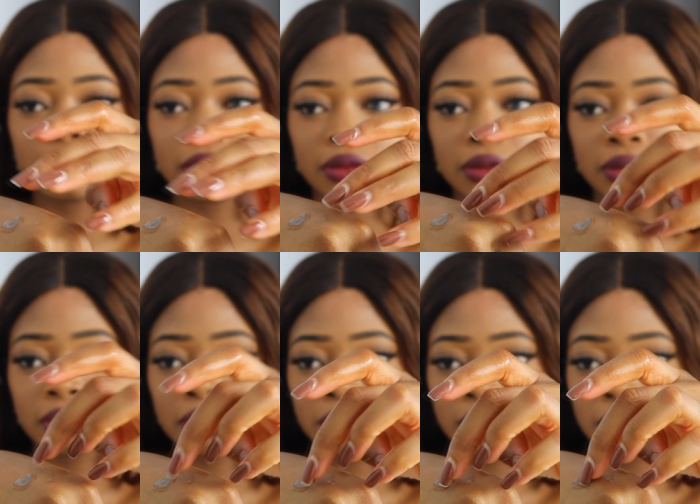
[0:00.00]
solution
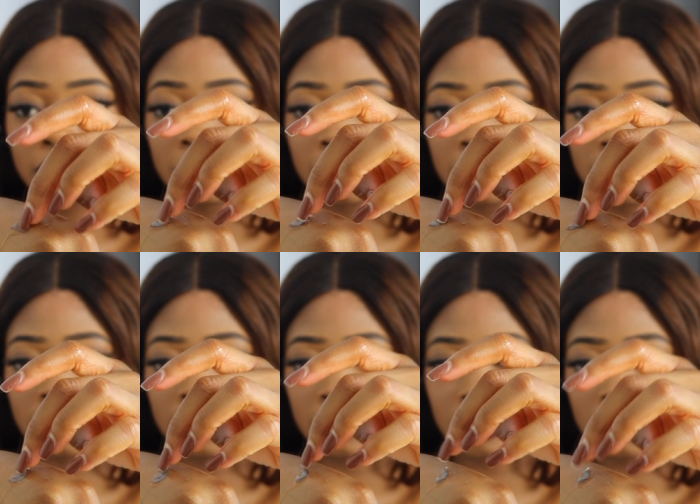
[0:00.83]
to rinse out
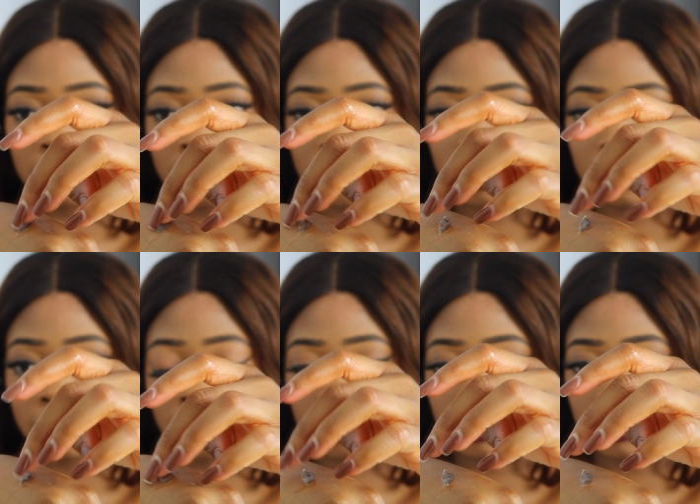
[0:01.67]
any dirt
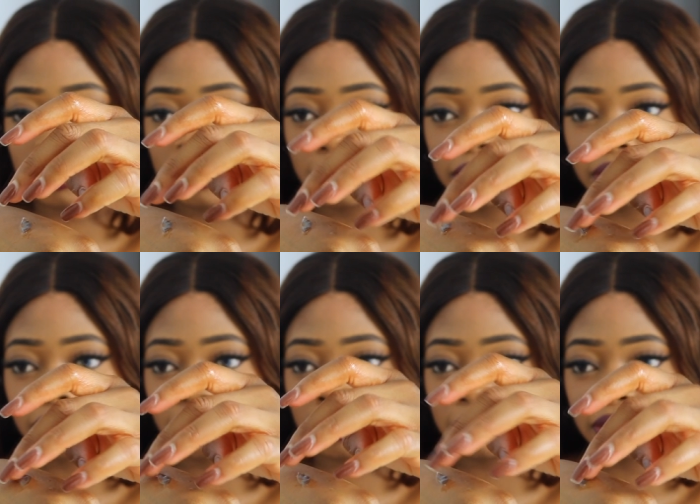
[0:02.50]
or
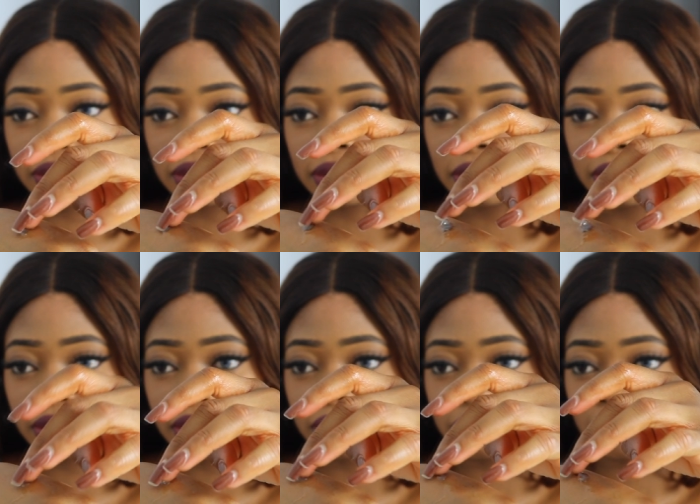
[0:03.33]
particles.
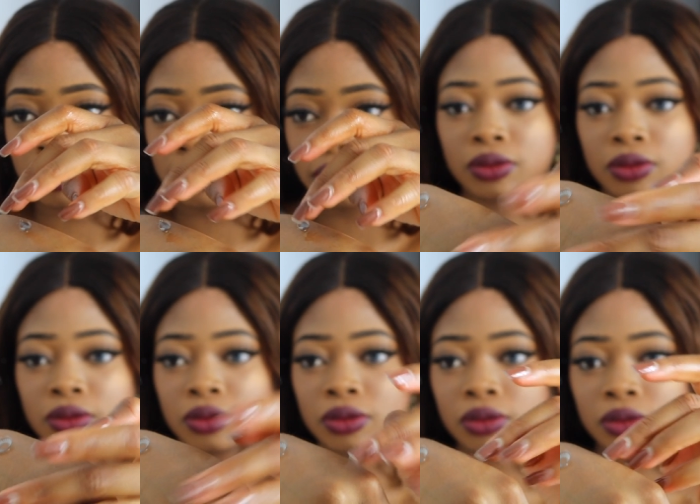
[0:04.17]
Lift your
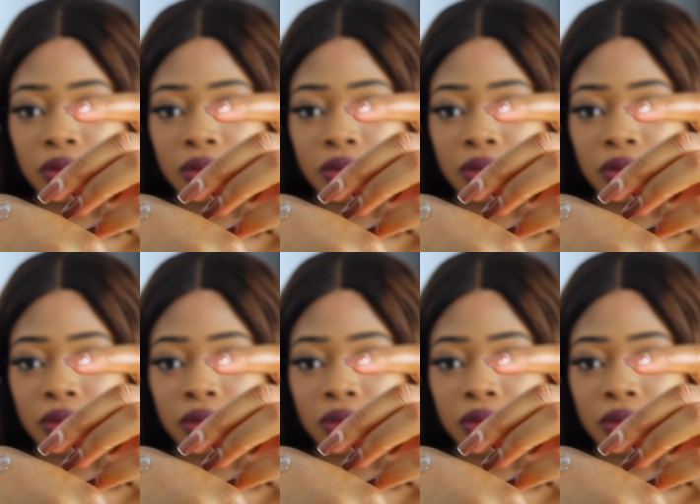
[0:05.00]
contact